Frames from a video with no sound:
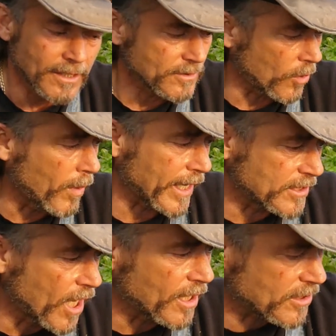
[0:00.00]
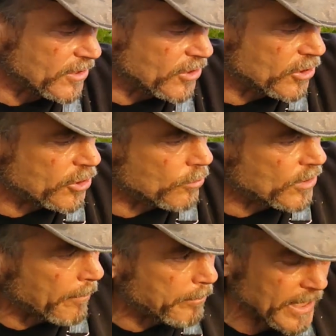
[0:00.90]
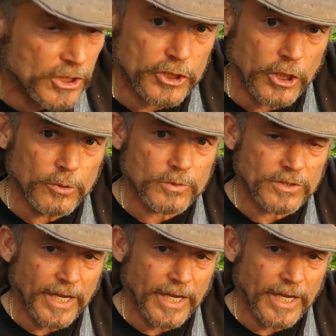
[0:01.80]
So what it does is it shoots up big shoots,